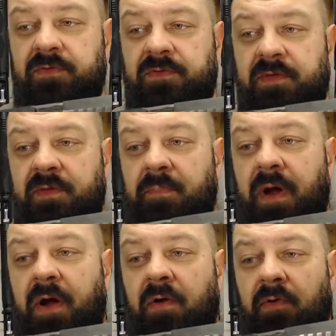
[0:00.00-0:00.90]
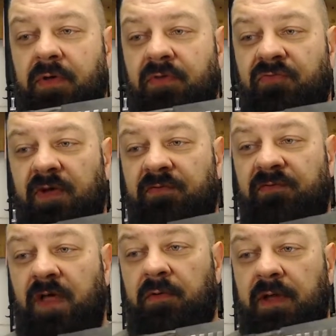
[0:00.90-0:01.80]
that the barrel is free
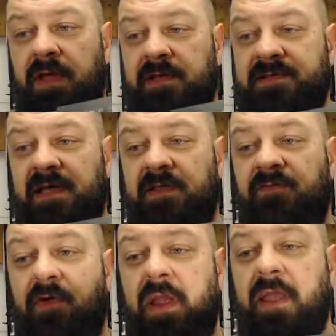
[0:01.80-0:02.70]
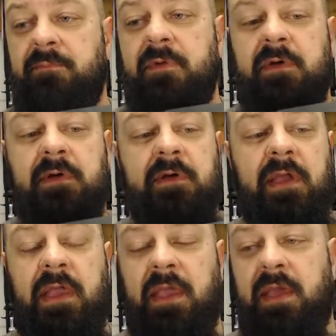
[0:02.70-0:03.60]
floating inside the frame,
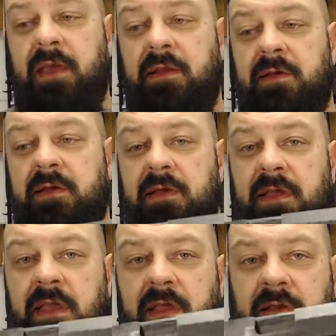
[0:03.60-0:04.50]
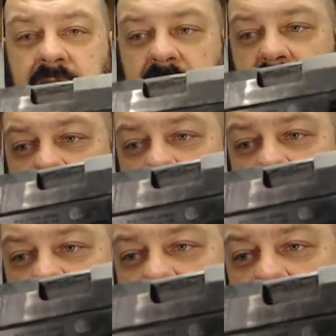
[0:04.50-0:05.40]
and
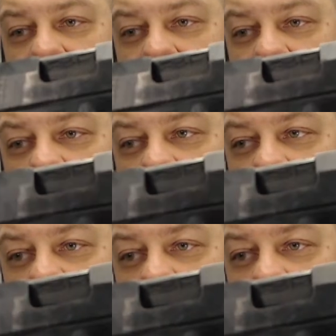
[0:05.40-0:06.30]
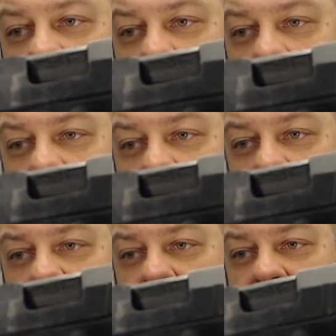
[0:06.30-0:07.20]
it's kind of, you can see where
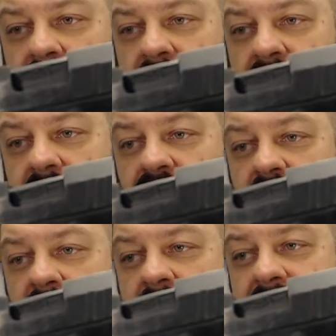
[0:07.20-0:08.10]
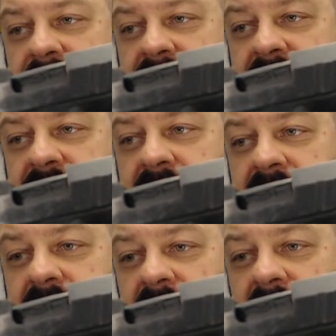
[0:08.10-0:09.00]
it retracts
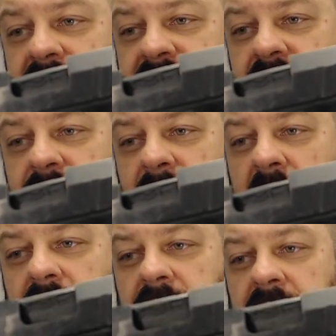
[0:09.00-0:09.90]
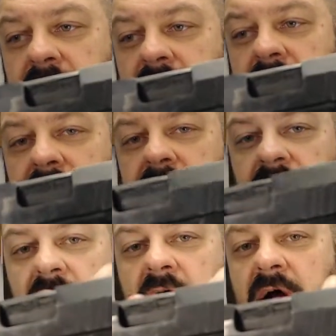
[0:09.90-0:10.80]
a certain amount, and it is
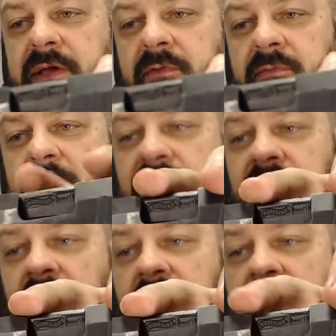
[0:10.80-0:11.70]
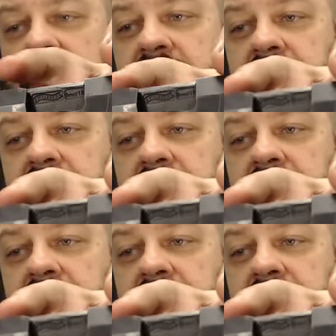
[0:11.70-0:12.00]
locked in with a slide,